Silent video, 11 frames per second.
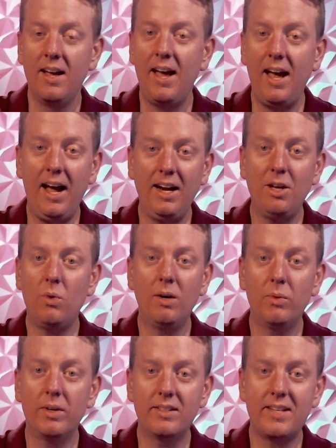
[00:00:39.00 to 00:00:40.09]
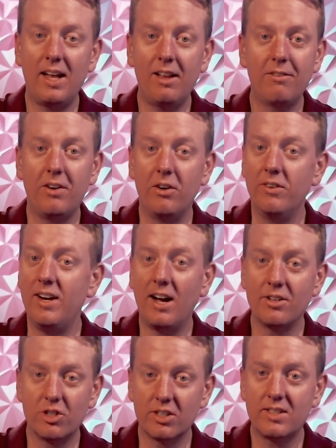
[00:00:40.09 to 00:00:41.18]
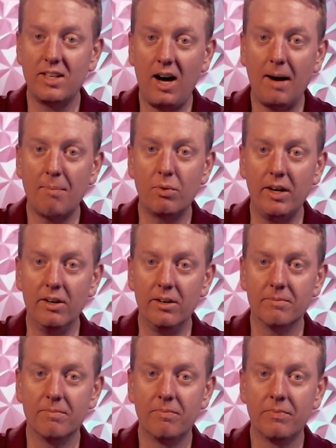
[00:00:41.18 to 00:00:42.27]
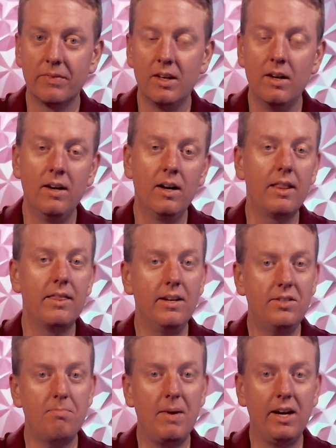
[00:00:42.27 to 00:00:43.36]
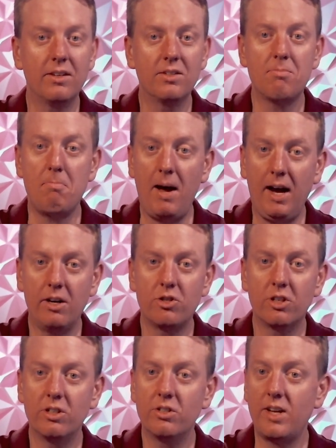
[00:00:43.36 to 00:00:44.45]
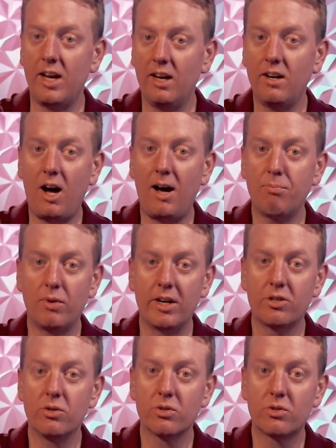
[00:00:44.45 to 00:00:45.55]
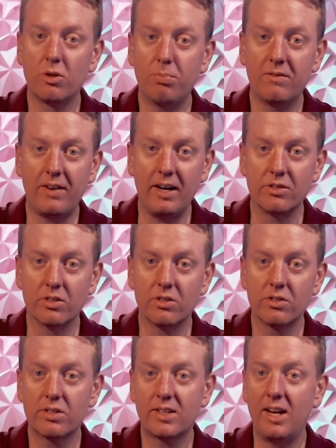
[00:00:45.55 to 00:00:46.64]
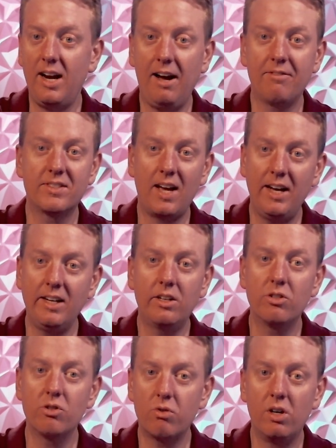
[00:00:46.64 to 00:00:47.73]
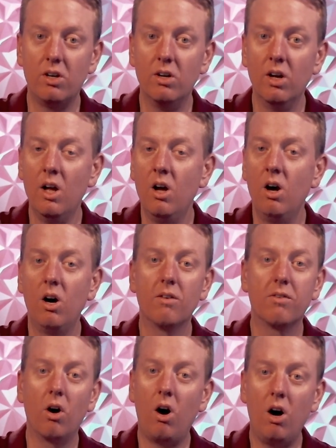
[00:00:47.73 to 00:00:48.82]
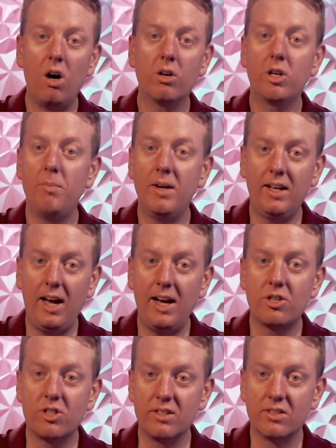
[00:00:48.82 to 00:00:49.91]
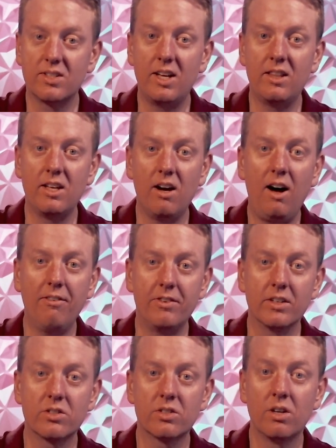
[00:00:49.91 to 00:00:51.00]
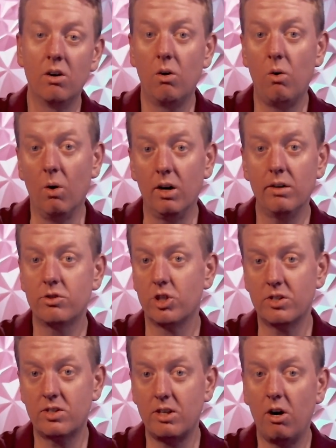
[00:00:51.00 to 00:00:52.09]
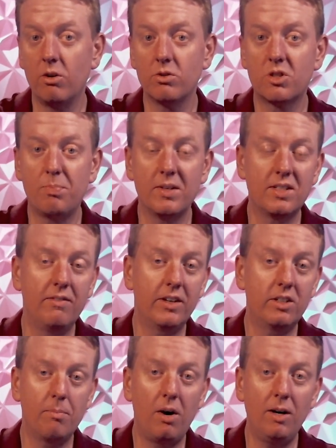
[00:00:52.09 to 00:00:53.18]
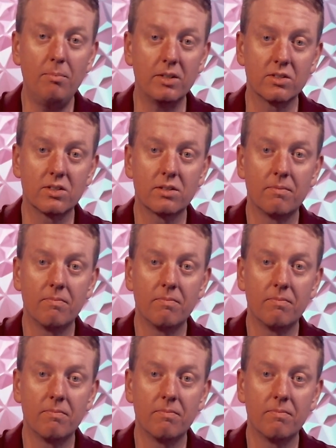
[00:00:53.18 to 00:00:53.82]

anyone with a telephone, not just the operator. This means managers and operational supervisors can have tight control over all communications in the office or just their own specific departments.